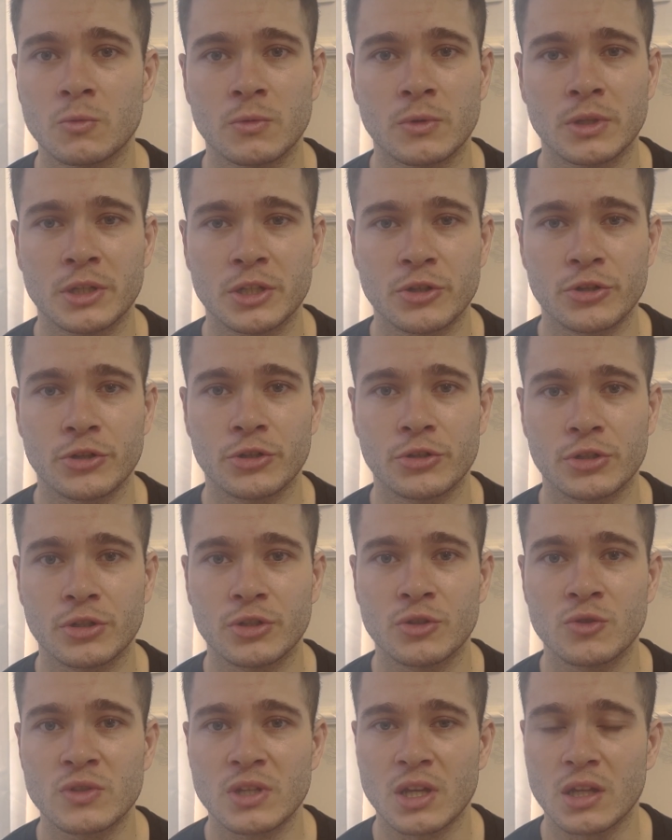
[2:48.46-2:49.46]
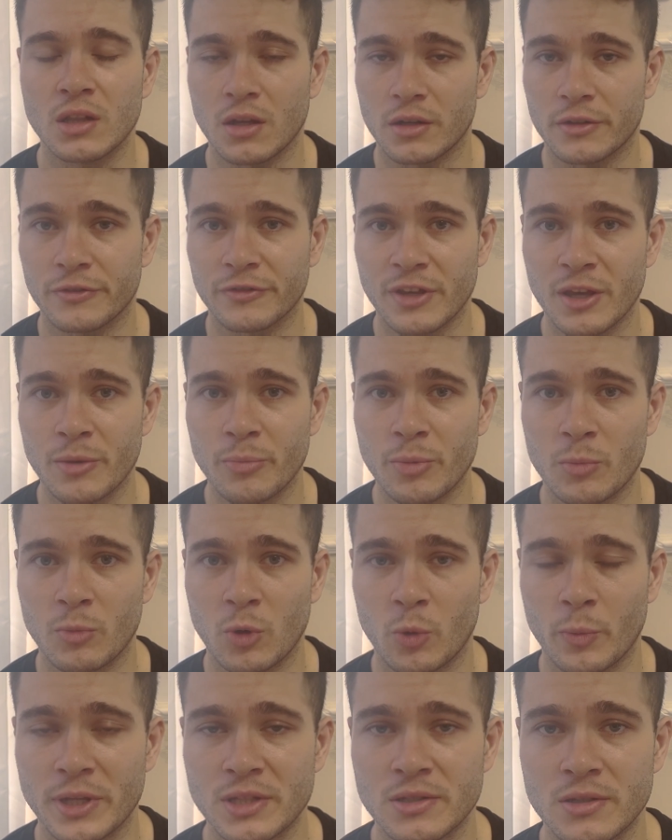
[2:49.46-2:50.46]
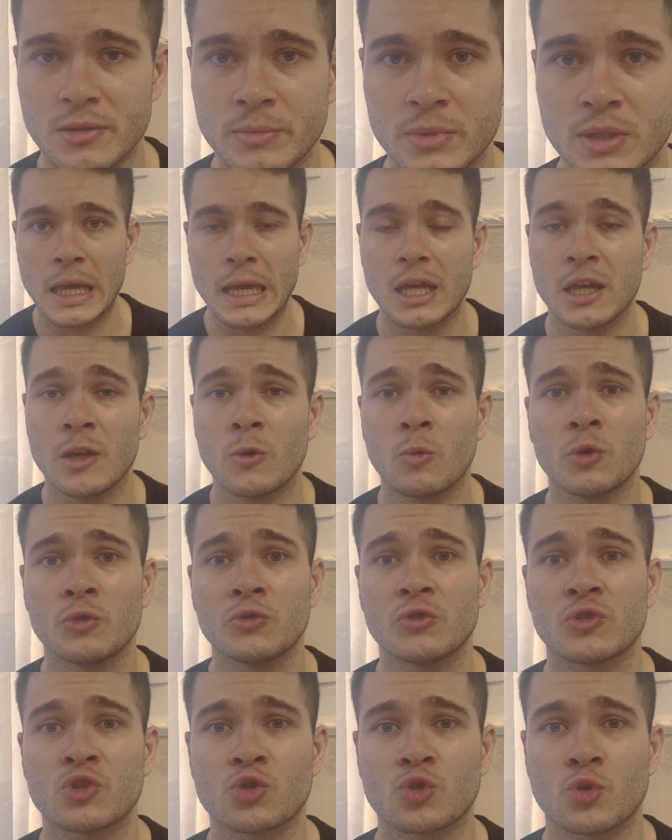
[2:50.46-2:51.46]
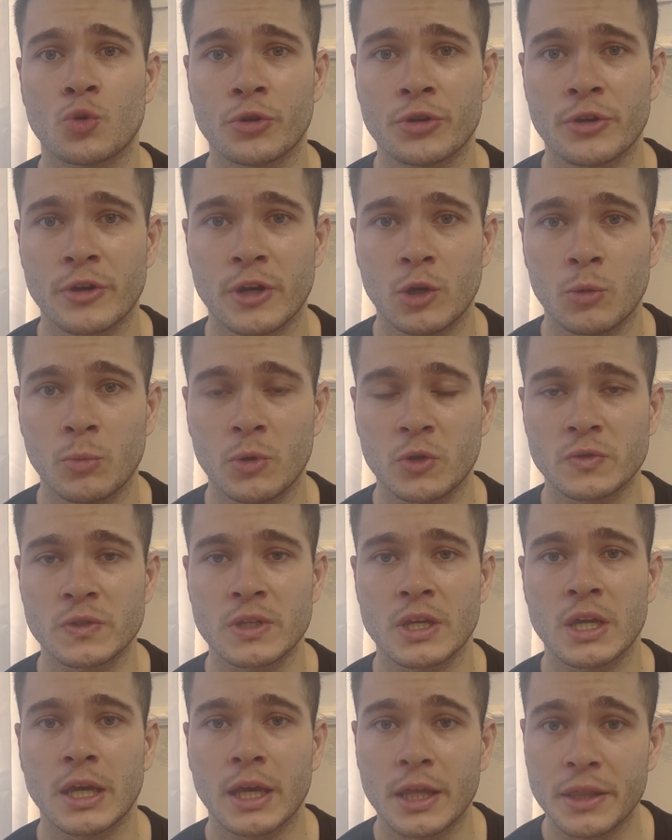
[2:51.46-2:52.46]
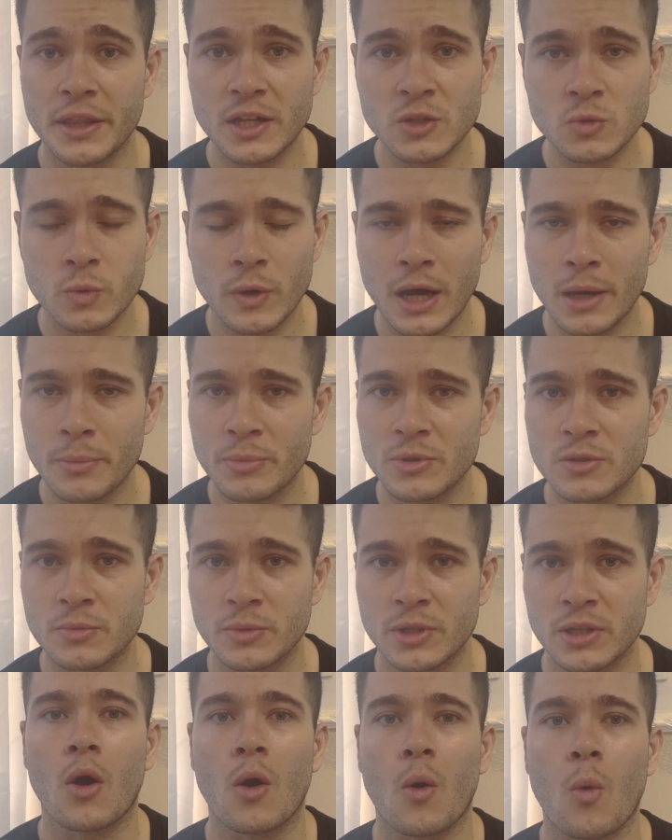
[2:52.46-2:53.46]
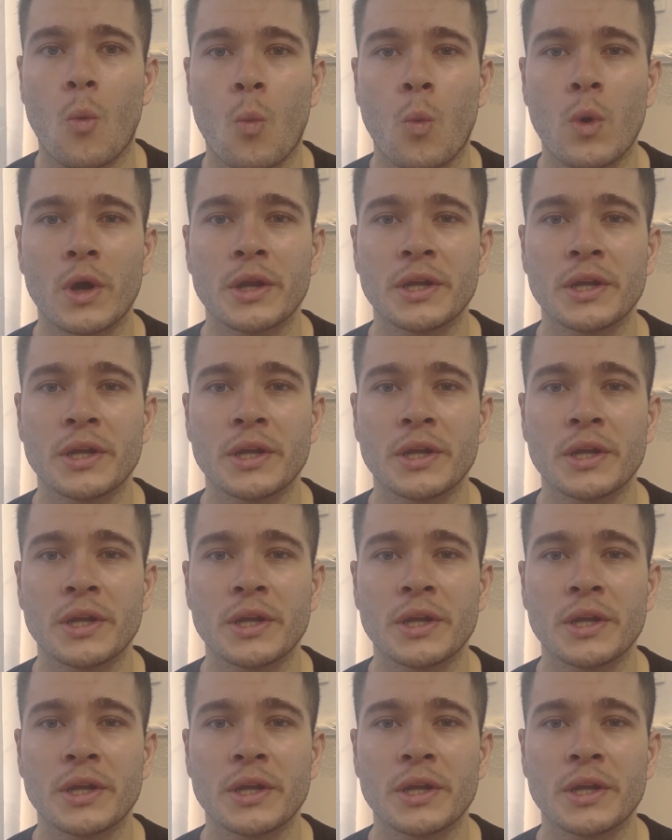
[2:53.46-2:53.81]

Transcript: when you're using a lot of kip and momentum. It will destroy your elbows, and that's what happened to me. One